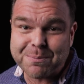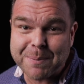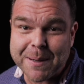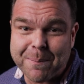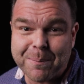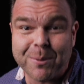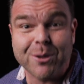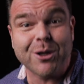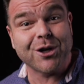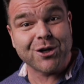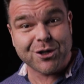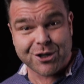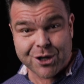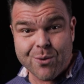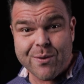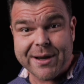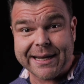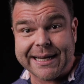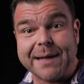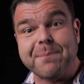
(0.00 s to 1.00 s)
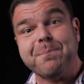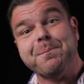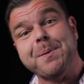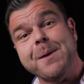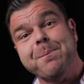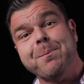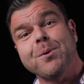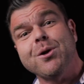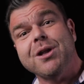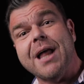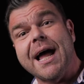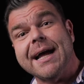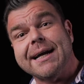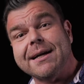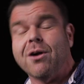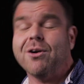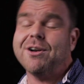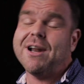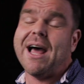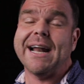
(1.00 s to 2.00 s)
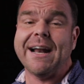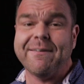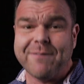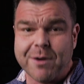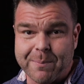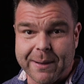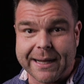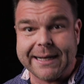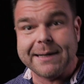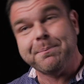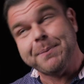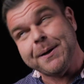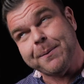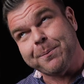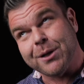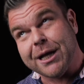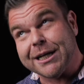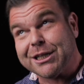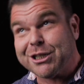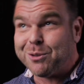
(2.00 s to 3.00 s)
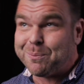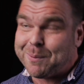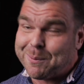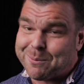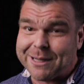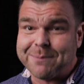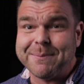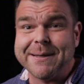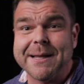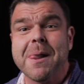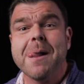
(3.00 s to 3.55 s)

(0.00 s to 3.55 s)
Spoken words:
people are doing it. People like, or not everybody, people like you, people like me.